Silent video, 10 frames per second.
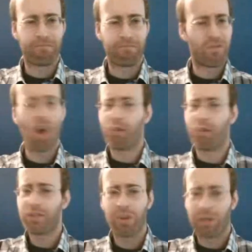No,
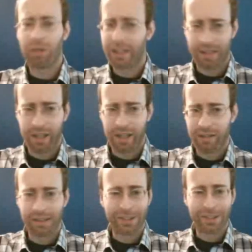there's no list
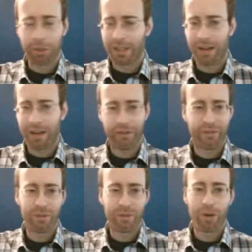here, and certainly not of
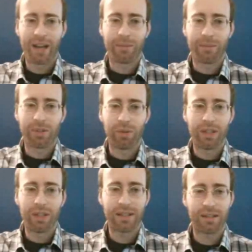3 or more items. So
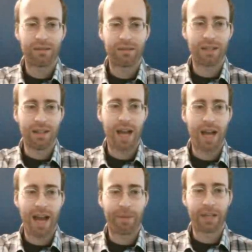list is not
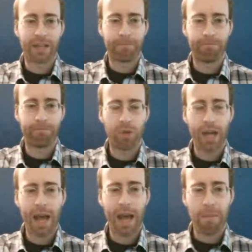happening.
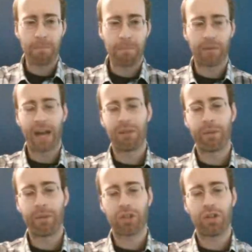Okay, item
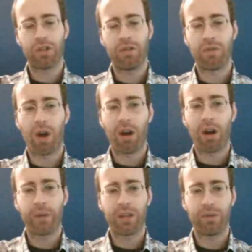number 2.
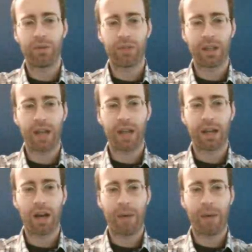Are we using a
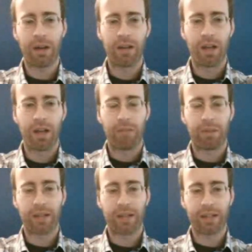comma
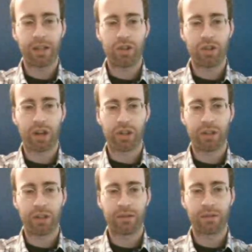plus a conjunction